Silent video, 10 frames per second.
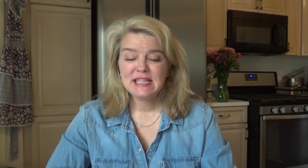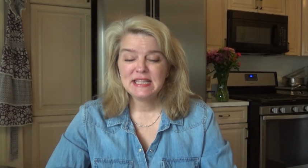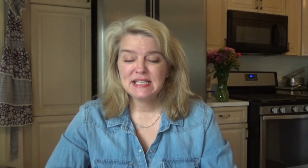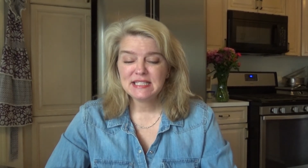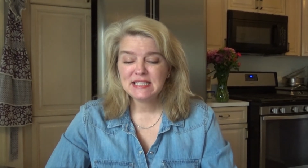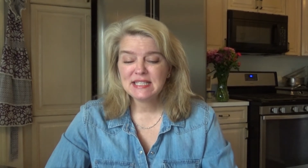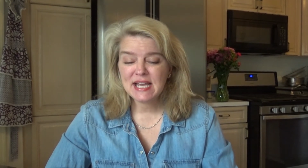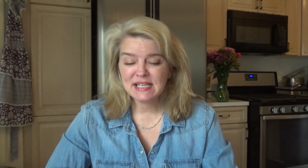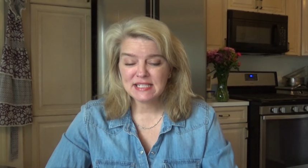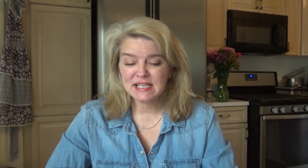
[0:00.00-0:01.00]
This is the
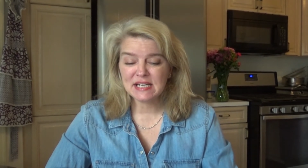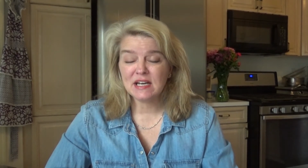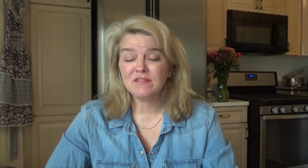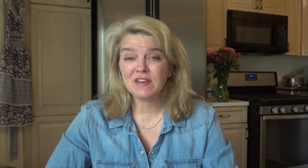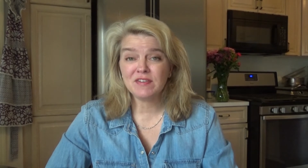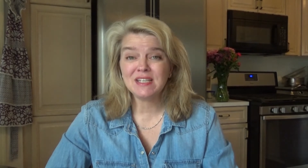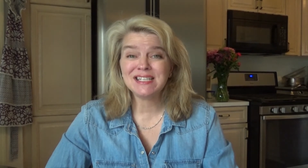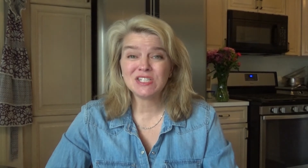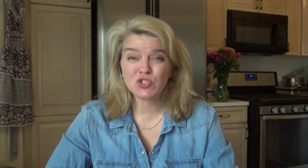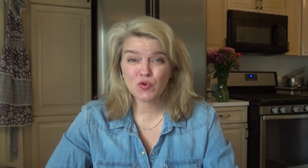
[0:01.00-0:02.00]
idea of giving
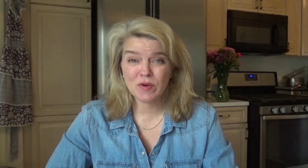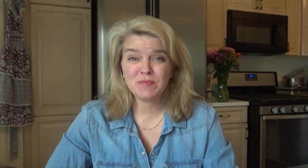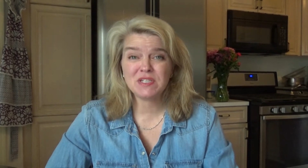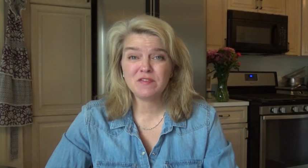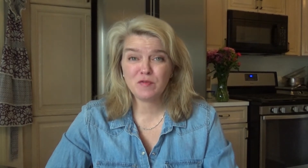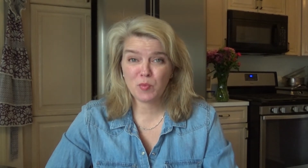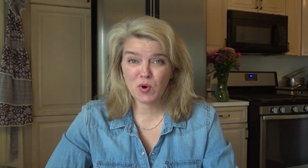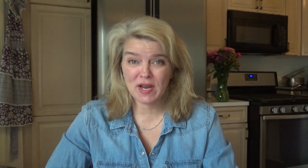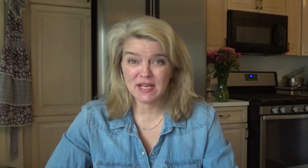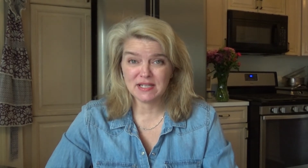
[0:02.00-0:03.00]
descriptive
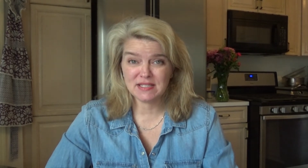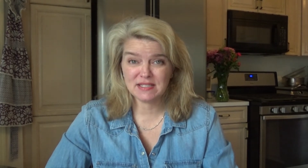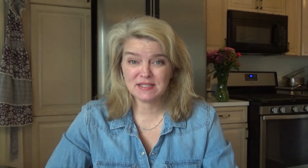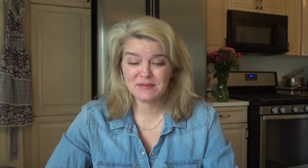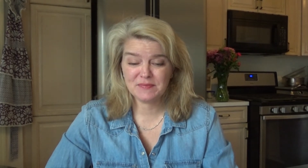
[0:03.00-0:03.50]
praise.